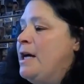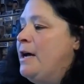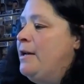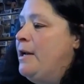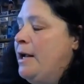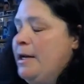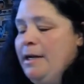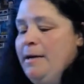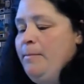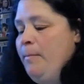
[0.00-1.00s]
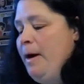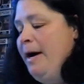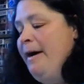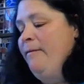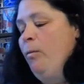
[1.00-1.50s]
I, I didn't, I
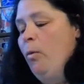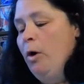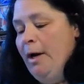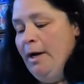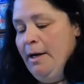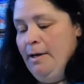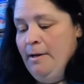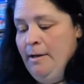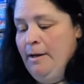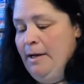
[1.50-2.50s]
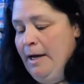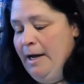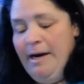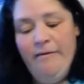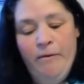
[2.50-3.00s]
have one. I
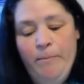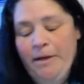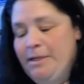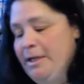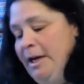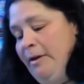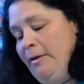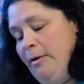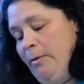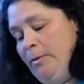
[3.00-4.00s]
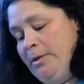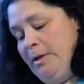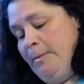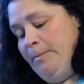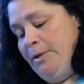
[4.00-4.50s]
never picked any of the other ones
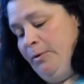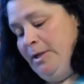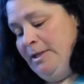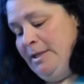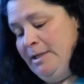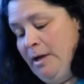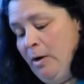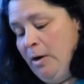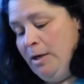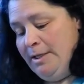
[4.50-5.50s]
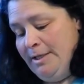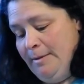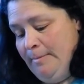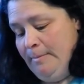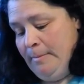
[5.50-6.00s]
up. So this is
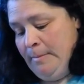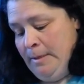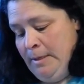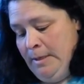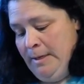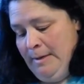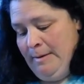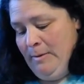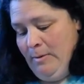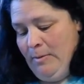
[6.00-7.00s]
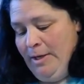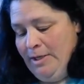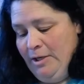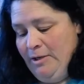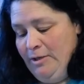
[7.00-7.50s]
awesome. Wait
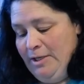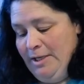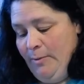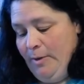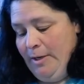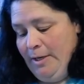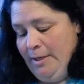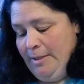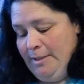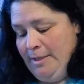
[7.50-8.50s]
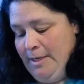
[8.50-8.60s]
till you see what it is.